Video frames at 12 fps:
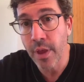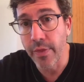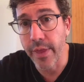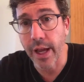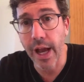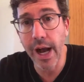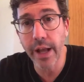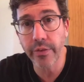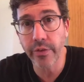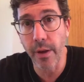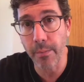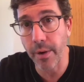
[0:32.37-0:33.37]
The
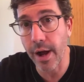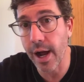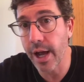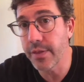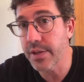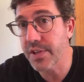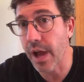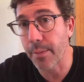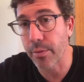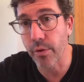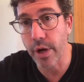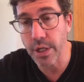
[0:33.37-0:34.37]
concept behind this
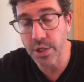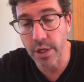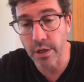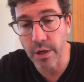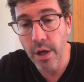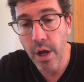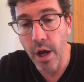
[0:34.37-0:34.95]
operation